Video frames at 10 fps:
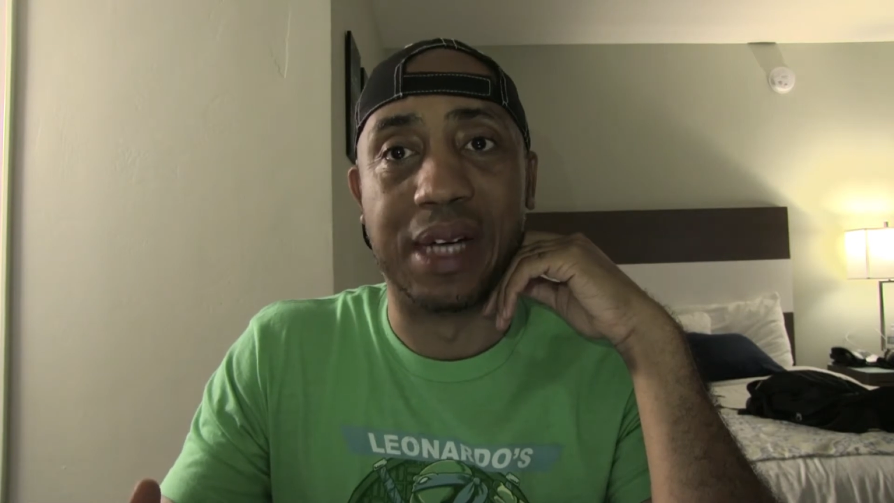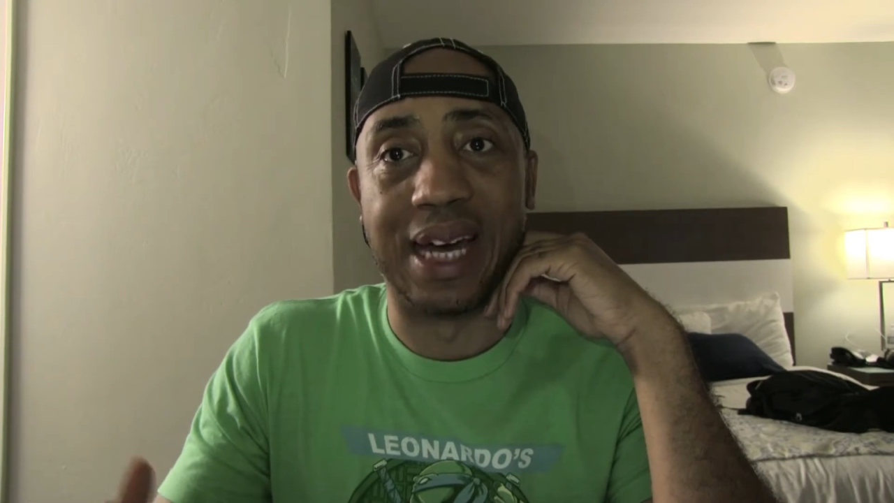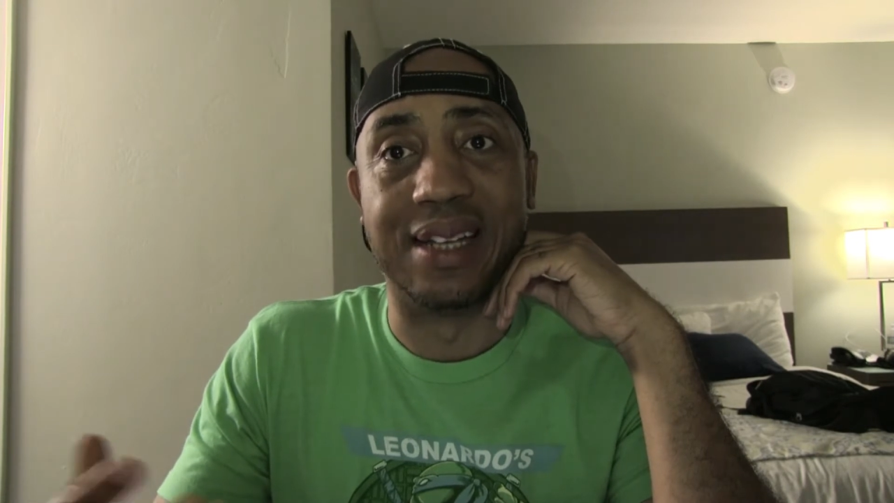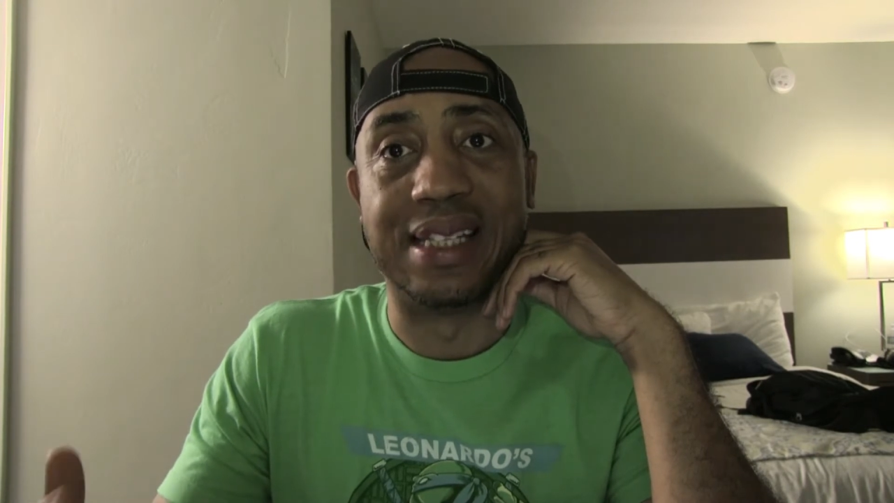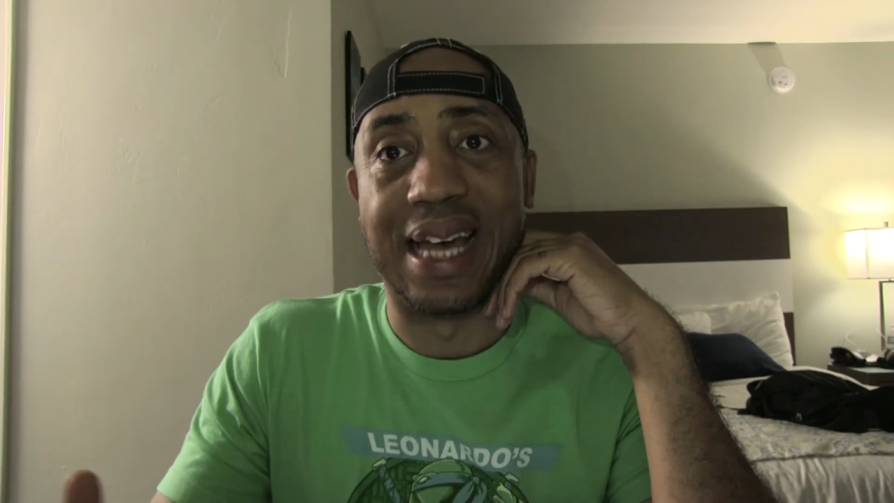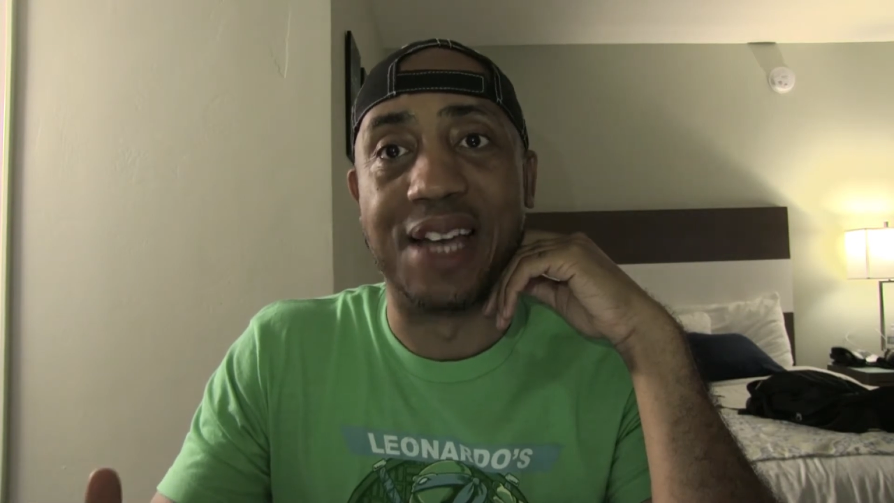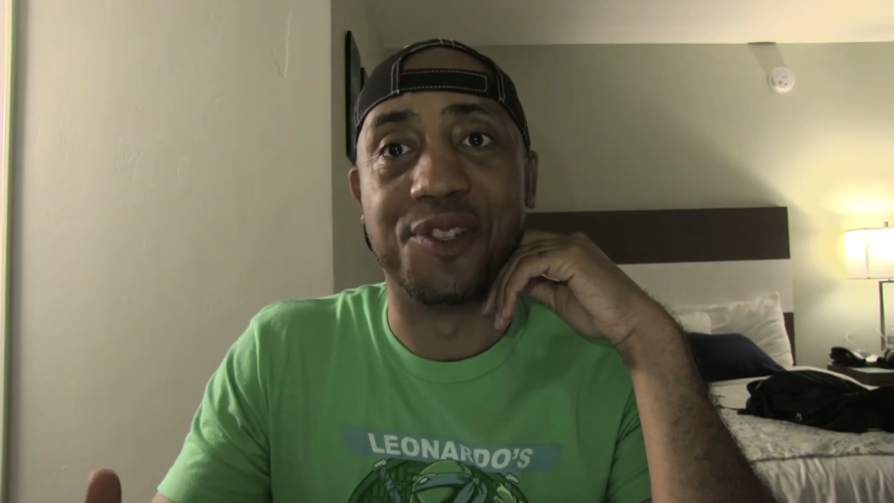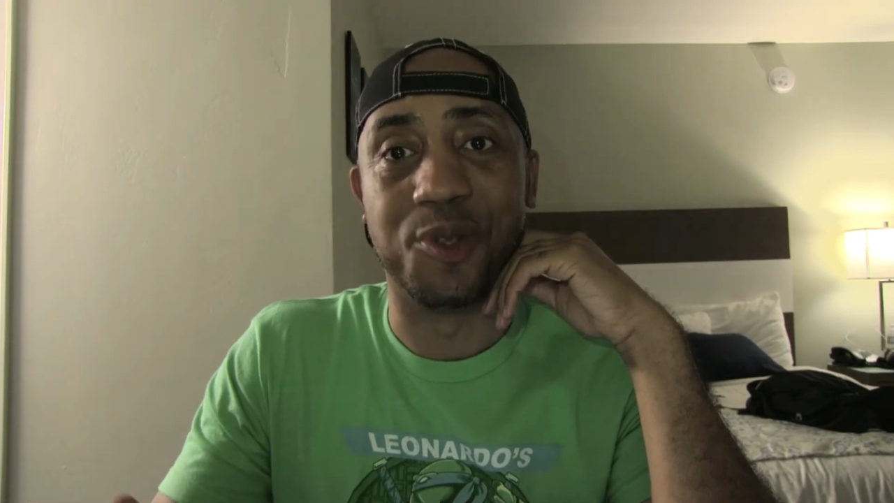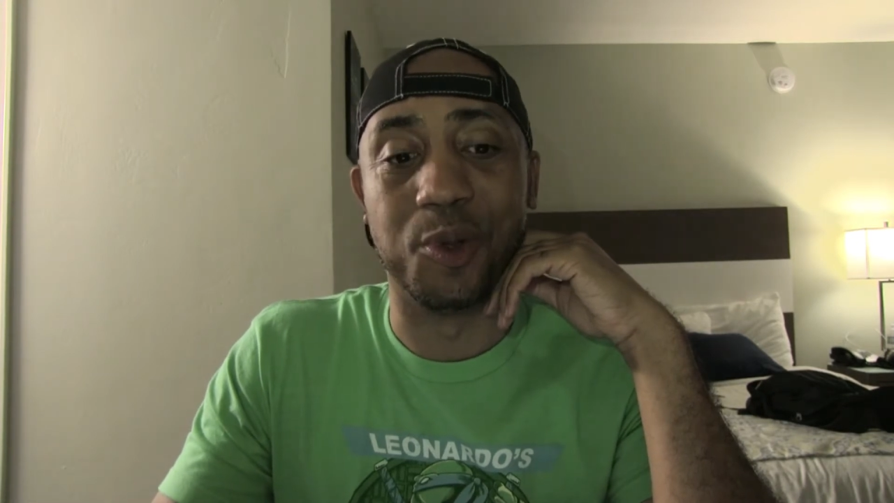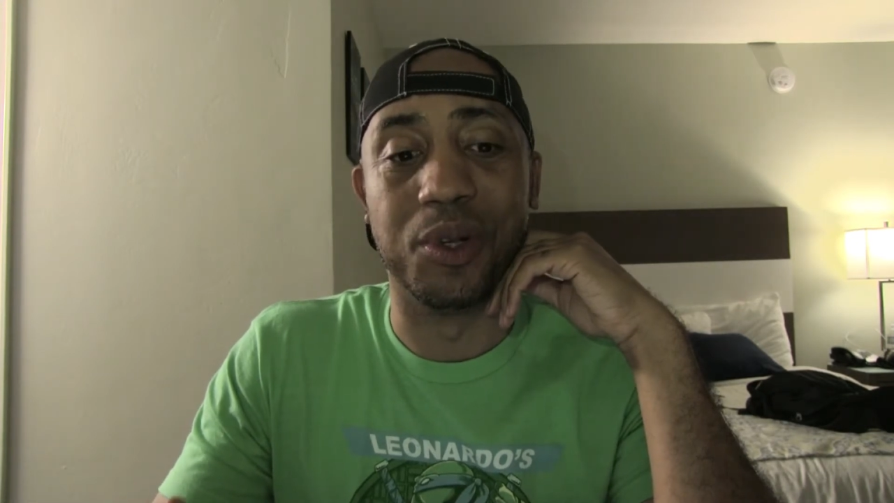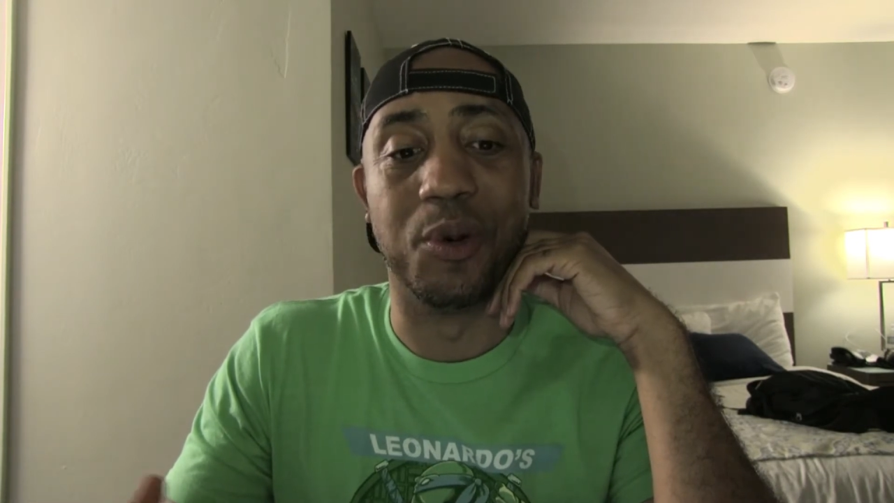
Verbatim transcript: got attached to it,